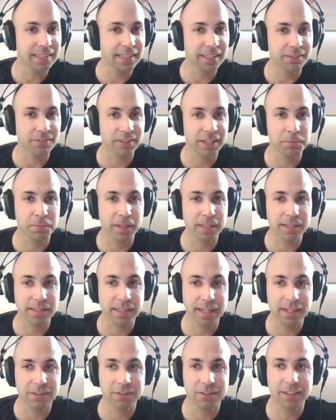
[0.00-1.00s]
I created my
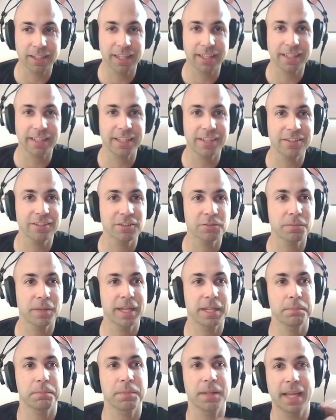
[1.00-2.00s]
cycle, and here's
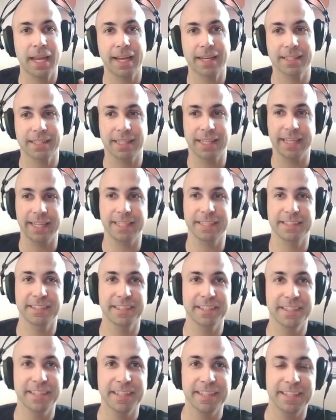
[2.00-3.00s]
my blank slate.
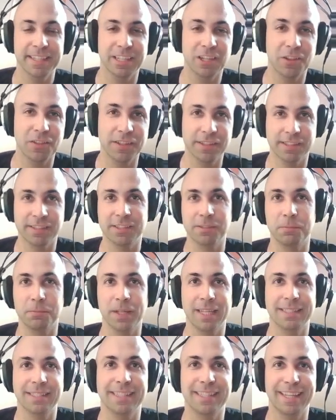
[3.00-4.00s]
Now, this is a
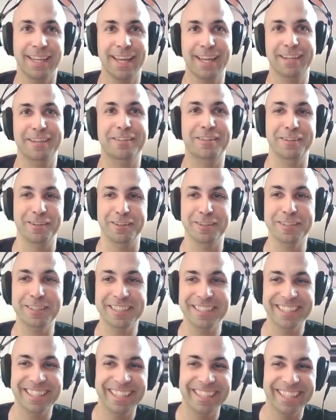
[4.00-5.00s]
blessing and a
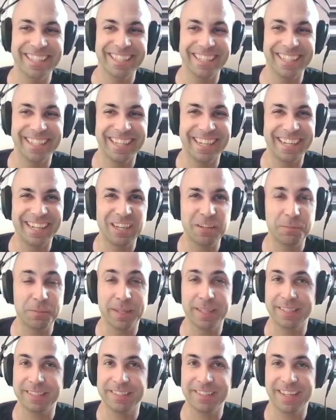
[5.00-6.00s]
curse
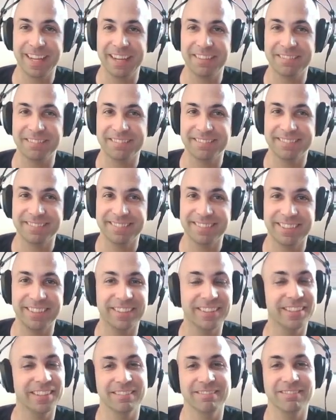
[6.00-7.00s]
because you
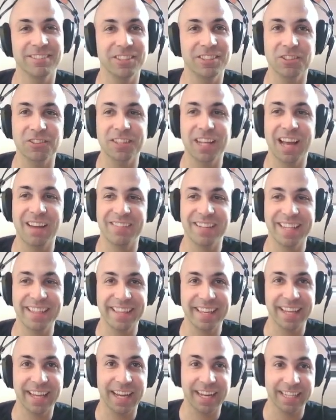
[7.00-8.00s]
don't have
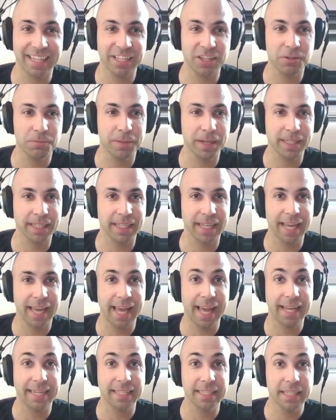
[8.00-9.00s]
anything guiding you by the
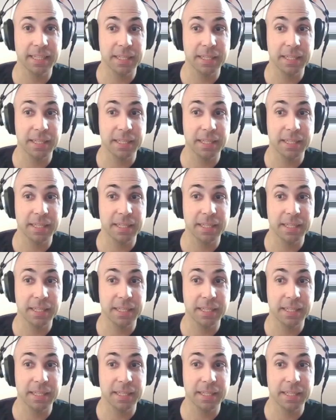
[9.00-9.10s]
hand.